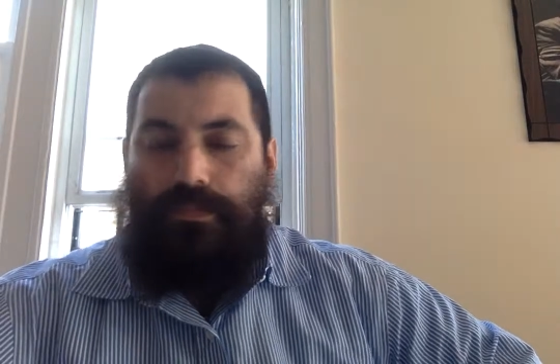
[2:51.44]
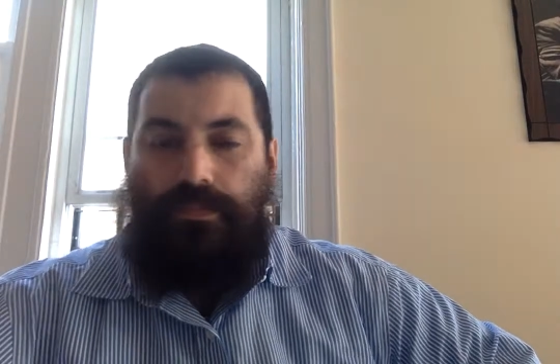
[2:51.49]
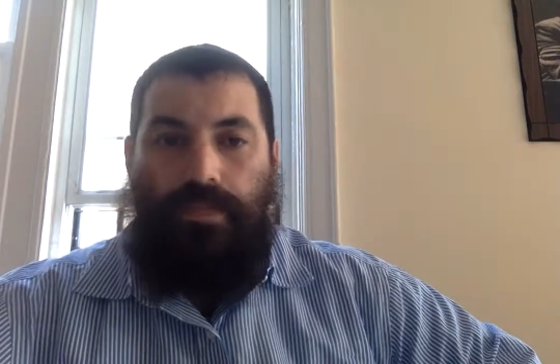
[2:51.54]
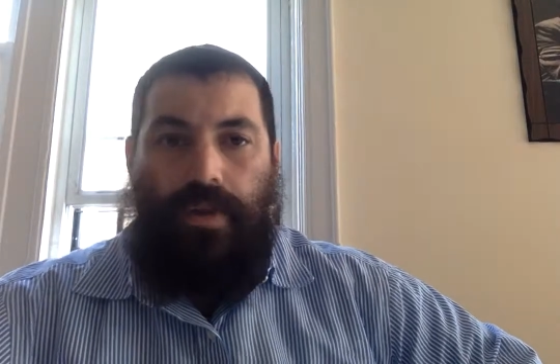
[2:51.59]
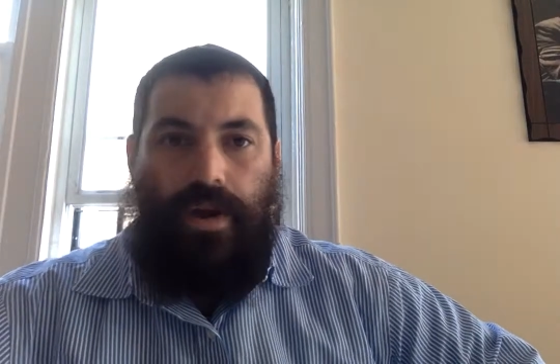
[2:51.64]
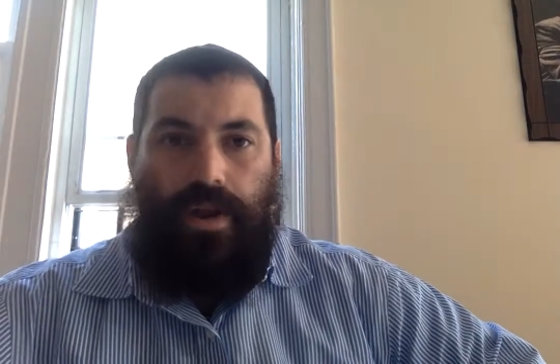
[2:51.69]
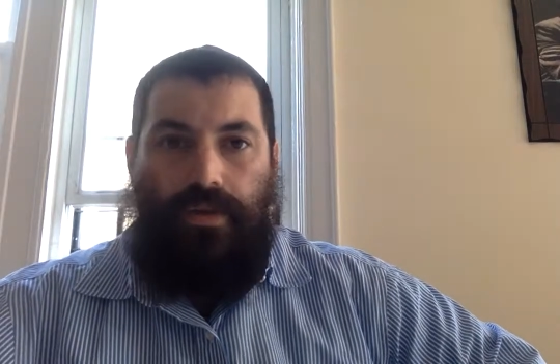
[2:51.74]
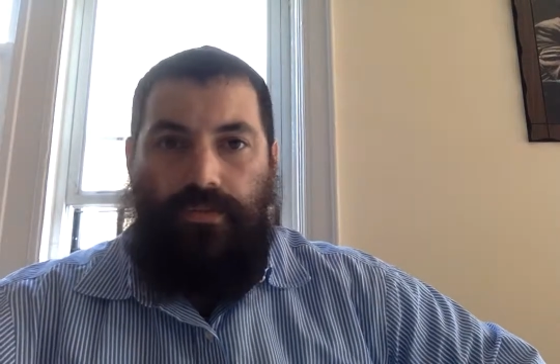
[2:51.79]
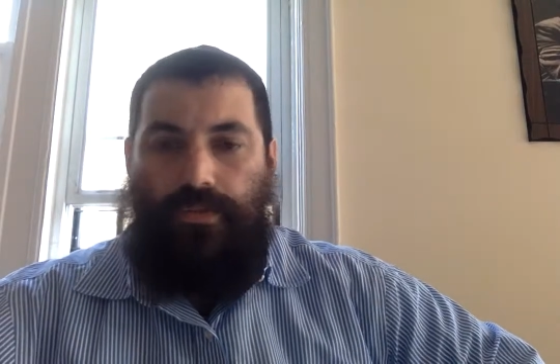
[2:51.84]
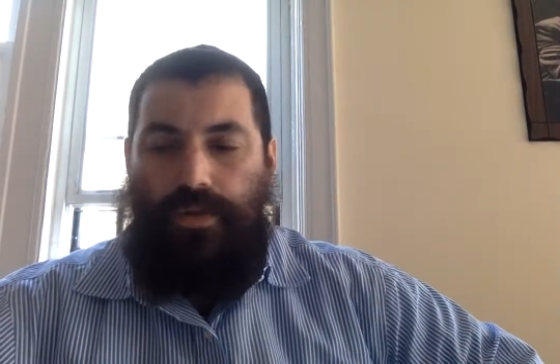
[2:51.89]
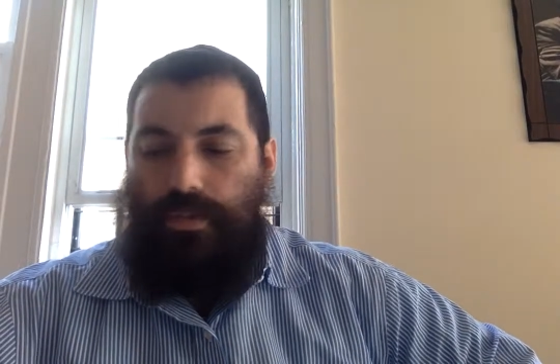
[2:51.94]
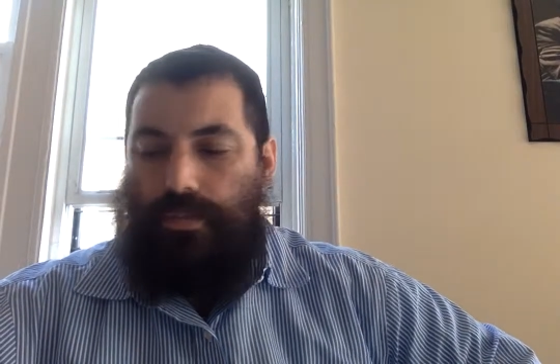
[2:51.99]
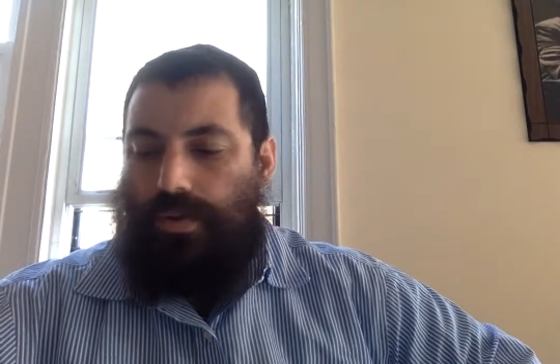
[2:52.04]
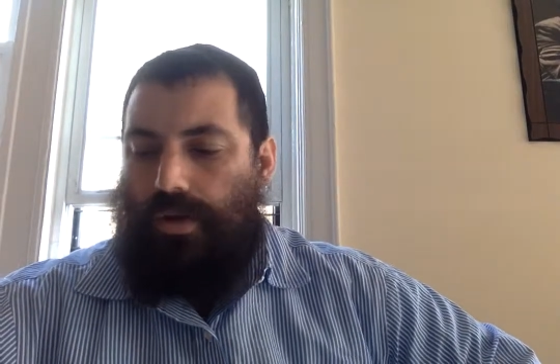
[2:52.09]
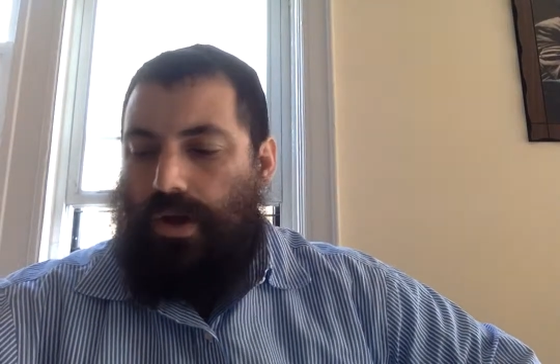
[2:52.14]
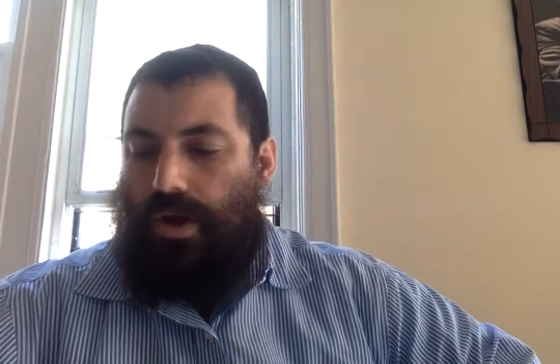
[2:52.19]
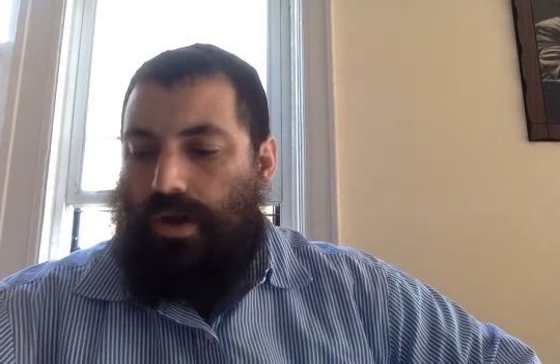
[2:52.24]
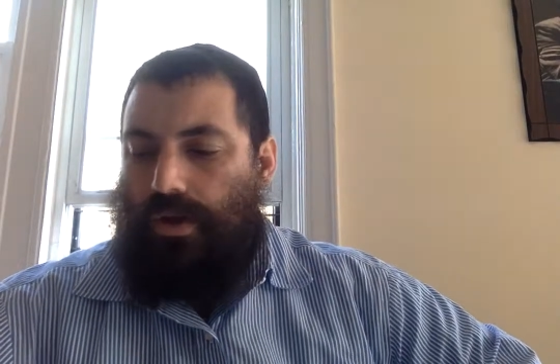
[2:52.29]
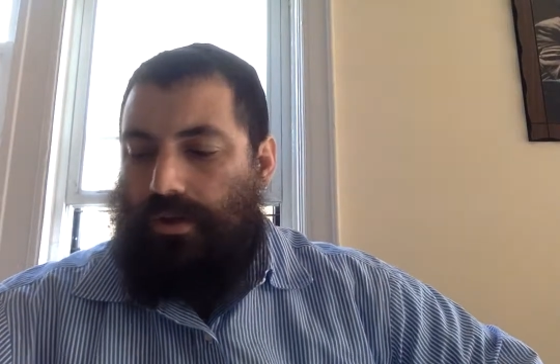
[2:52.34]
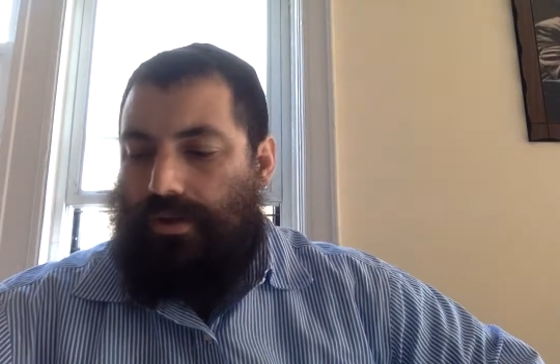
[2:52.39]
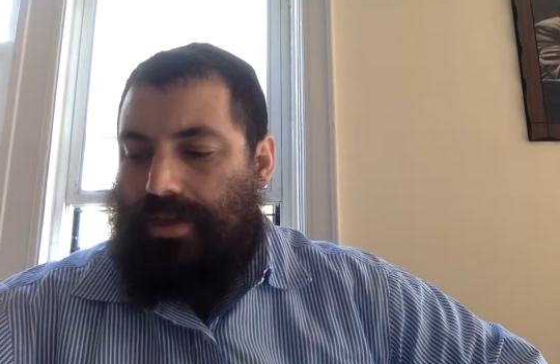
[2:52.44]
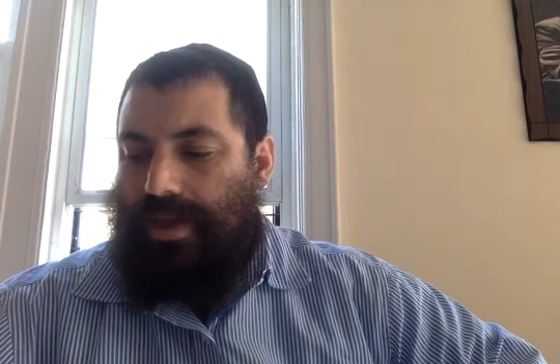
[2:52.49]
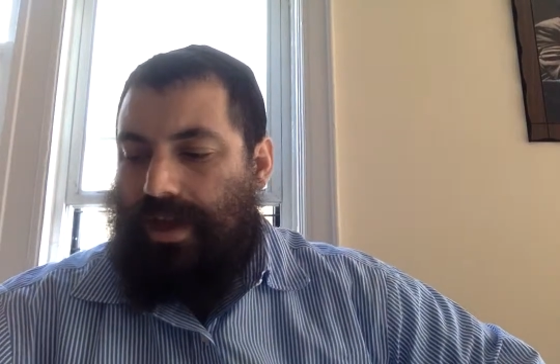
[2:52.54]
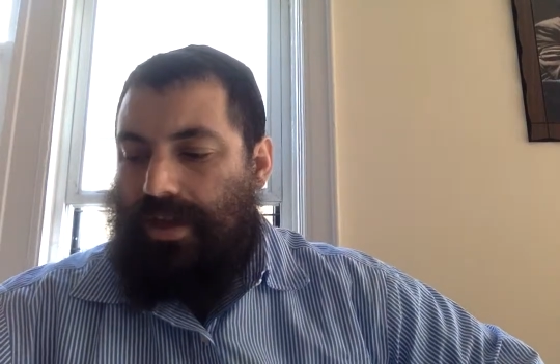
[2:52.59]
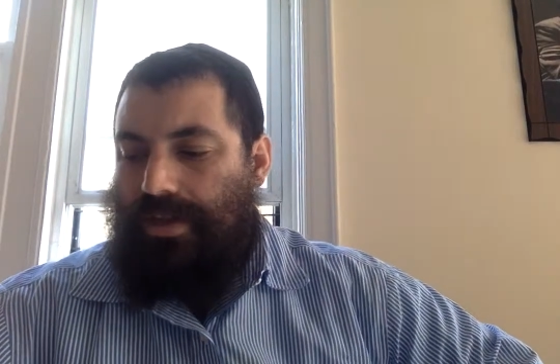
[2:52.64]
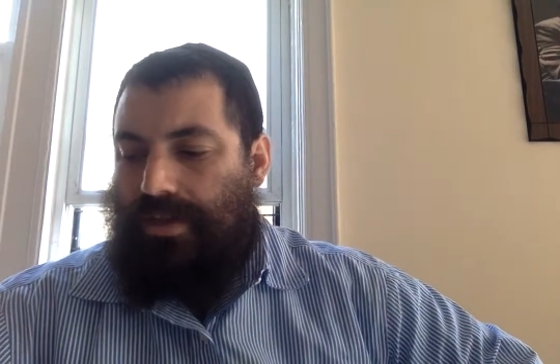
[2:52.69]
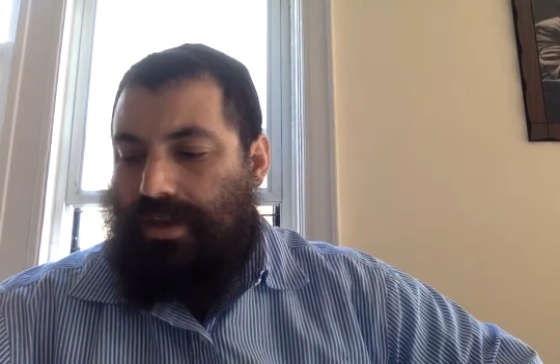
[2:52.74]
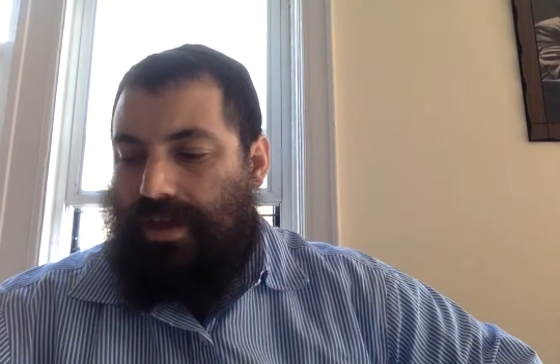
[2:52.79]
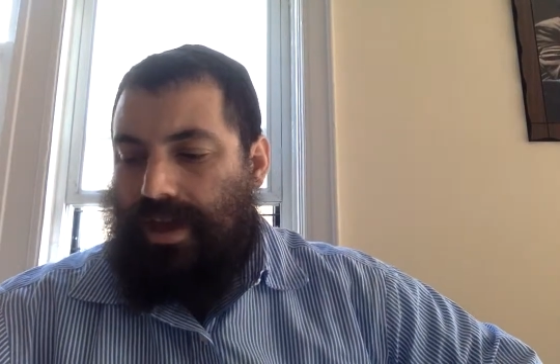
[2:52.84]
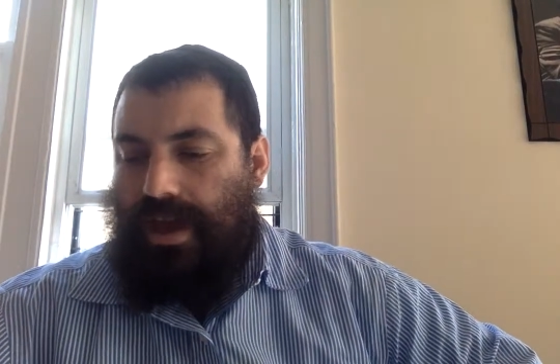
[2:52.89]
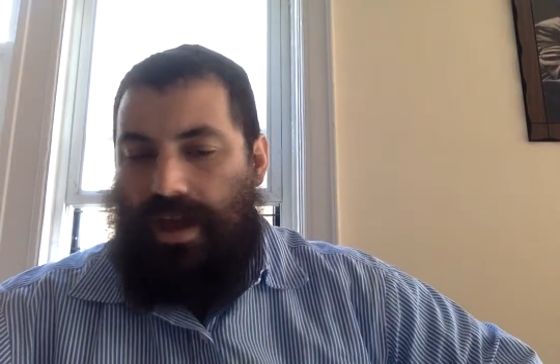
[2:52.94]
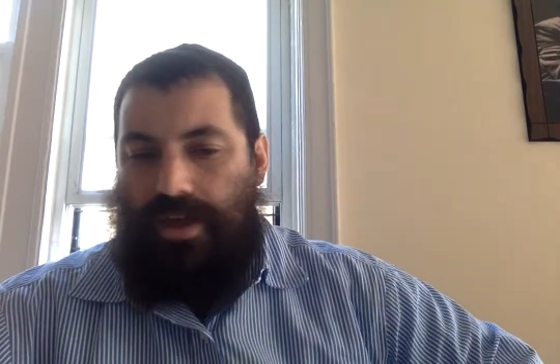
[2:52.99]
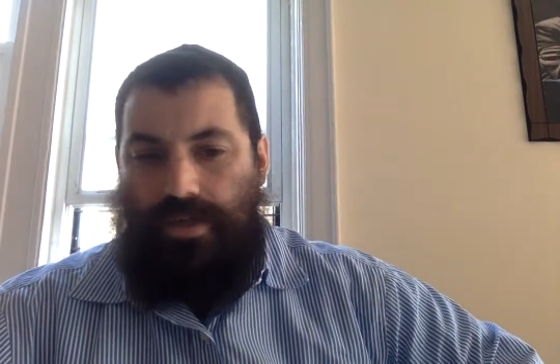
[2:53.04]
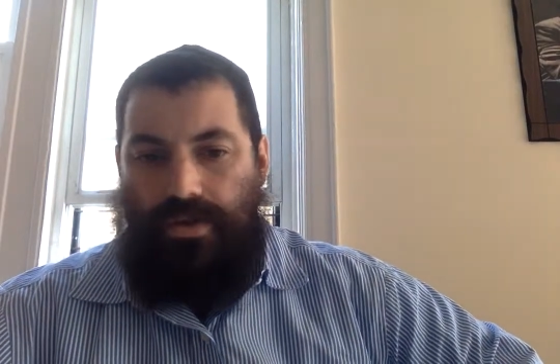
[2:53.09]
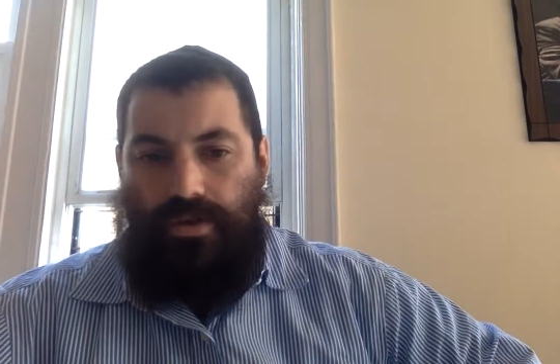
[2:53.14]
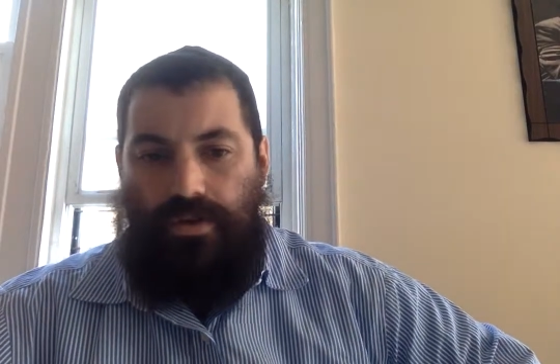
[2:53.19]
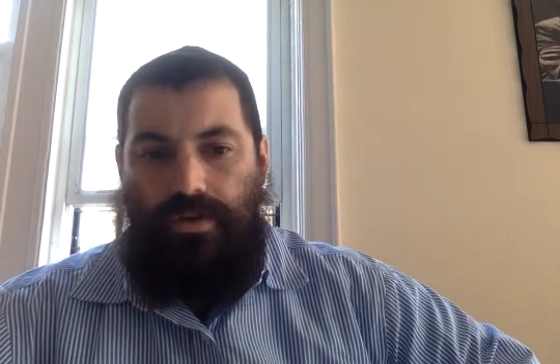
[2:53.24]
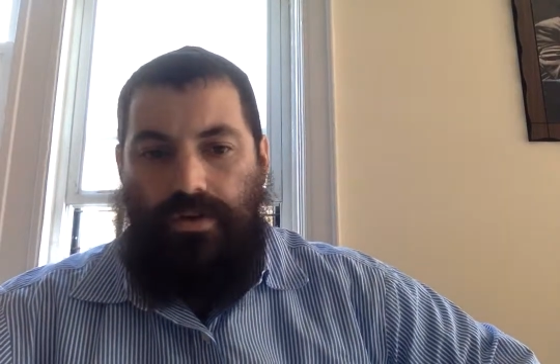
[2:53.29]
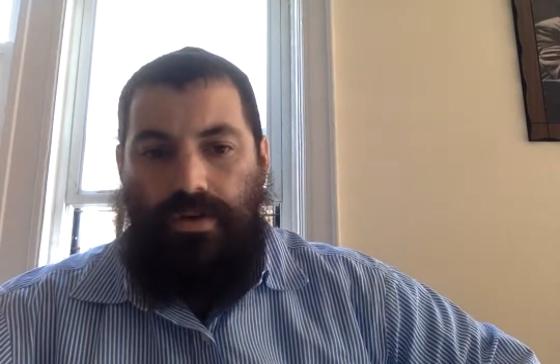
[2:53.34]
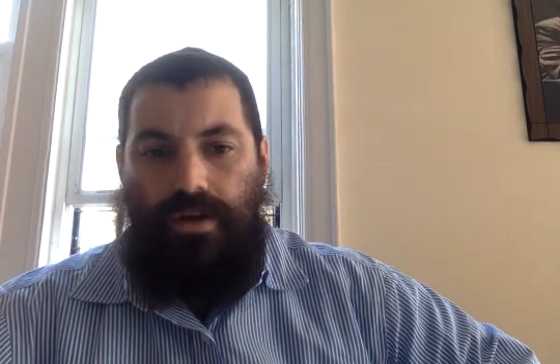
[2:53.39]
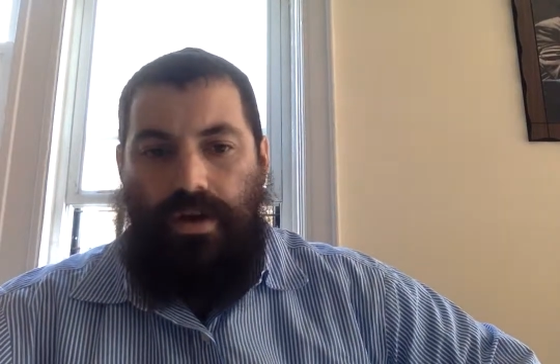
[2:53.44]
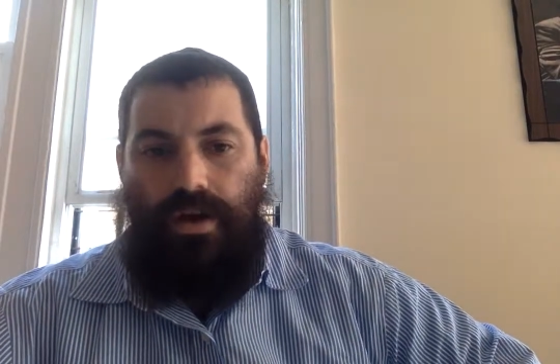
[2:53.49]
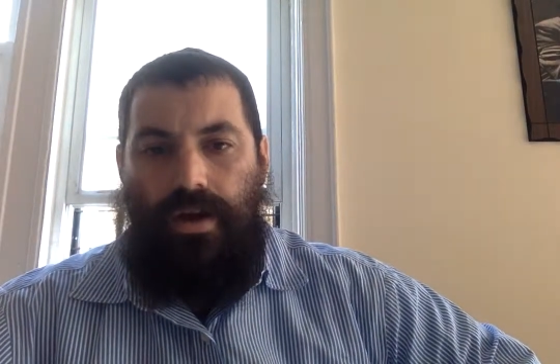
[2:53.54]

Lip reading: But if we put all the tests together,